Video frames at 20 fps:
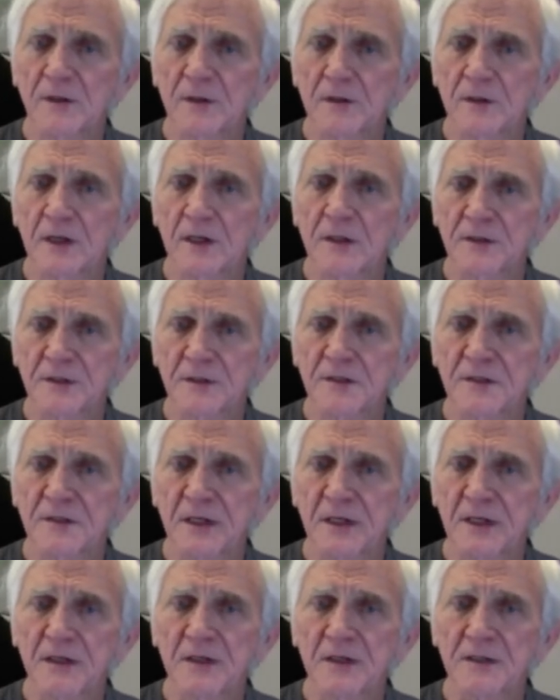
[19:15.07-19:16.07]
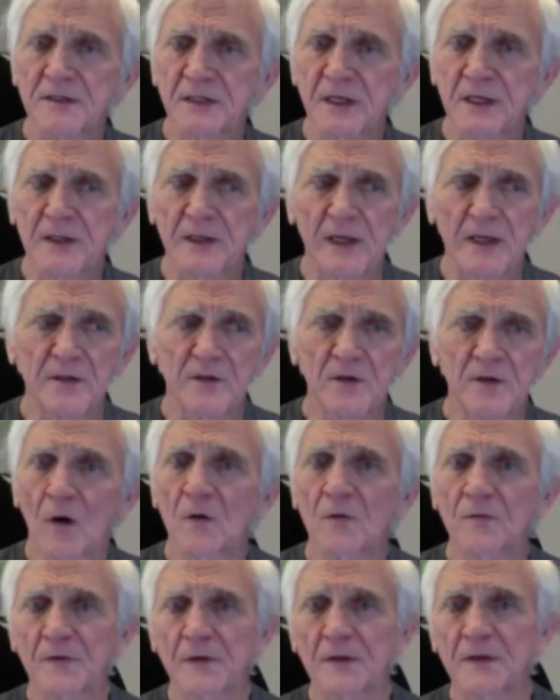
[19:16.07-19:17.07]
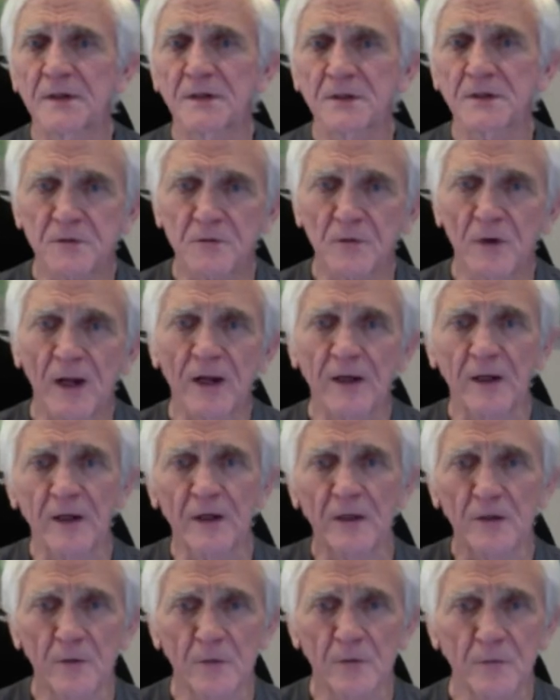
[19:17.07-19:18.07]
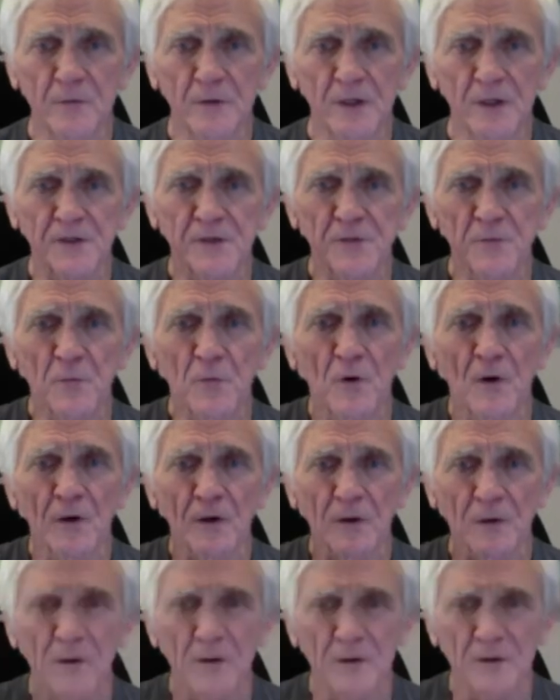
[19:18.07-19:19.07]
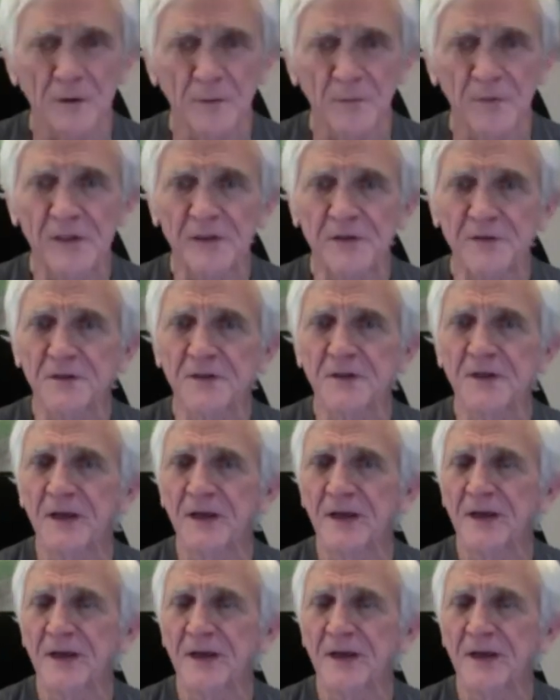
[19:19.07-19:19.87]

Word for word: You're not just seeing, let's say, that dolphin that's tracking you as you walk along the beach.